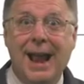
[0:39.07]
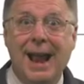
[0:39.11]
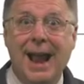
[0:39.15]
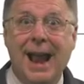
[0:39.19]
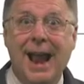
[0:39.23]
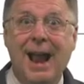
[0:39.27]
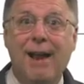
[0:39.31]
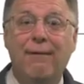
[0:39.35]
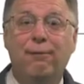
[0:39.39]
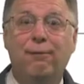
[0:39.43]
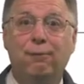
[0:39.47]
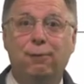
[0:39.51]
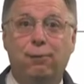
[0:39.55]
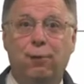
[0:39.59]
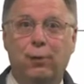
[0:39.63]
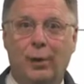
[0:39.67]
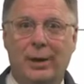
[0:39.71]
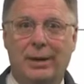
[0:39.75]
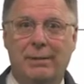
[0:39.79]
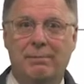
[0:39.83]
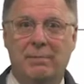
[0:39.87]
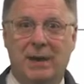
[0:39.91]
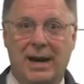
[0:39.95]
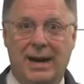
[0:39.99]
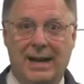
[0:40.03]

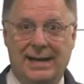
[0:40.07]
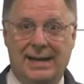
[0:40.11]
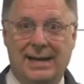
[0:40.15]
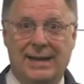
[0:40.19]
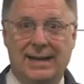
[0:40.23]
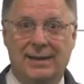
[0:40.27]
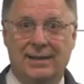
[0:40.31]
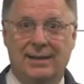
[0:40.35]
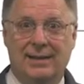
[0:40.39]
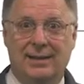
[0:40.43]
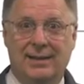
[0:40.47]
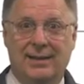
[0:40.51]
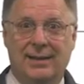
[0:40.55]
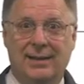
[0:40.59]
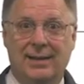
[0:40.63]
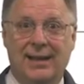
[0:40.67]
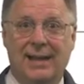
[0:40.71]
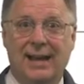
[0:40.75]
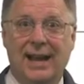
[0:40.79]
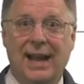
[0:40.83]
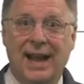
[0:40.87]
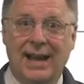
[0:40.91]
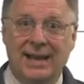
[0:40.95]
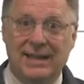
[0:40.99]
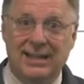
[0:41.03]
Everybody
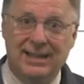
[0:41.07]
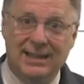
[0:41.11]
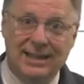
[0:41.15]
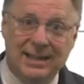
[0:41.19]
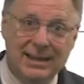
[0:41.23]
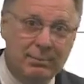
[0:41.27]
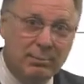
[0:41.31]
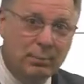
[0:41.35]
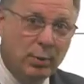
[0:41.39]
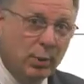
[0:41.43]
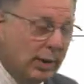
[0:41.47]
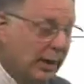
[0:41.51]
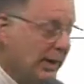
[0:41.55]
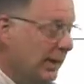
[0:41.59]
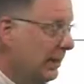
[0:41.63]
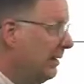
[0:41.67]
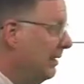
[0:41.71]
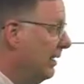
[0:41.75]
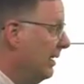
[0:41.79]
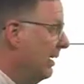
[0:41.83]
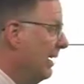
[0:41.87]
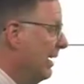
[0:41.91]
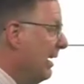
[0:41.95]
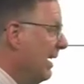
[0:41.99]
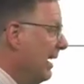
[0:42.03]
has an input
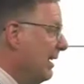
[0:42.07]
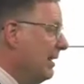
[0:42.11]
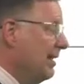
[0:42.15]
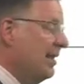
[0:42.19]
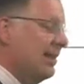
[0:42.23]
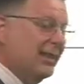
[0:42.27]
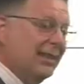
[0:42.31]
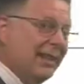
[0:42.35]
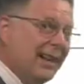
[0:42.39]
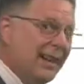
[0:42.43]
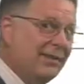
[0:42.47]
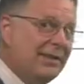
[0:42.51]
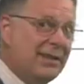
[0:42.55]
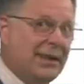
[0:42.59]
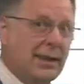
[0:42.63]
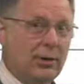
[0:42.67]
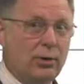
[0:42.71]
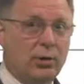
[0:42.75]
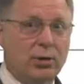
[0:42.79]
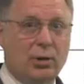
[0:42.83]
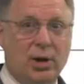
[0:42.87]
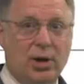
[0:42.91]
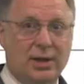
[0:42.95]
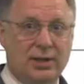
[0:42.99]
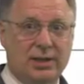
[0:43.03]
into the life
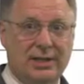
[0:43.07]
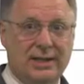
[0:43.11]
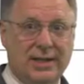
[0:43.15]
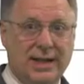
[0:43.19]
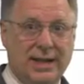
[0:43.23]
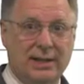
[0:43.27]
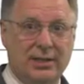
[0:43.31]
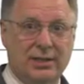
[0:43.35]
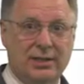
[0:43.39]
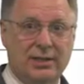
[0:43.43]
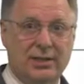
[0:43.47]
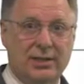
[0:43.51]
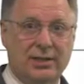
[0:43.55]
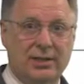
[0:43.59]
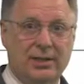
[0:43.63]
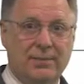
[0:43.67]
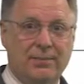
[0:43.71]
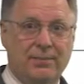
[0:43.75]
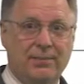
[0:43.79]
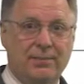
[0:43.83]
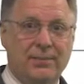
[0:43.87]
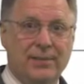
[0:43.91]
cycle cost analysis.